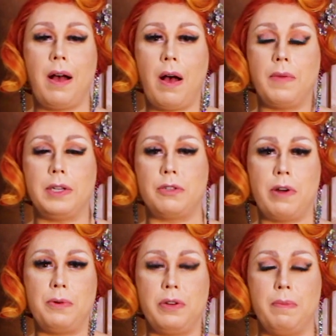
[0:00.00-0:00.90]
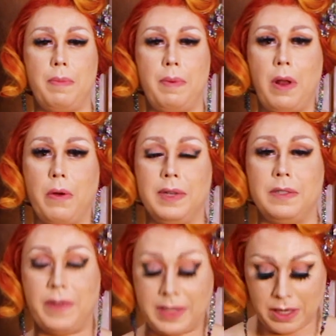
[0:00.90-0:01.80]
on the description below
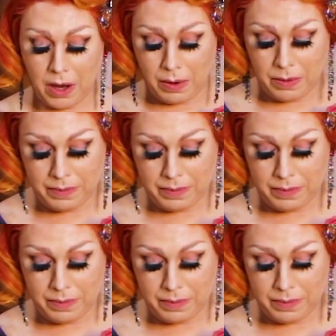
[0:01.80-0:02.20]
this video.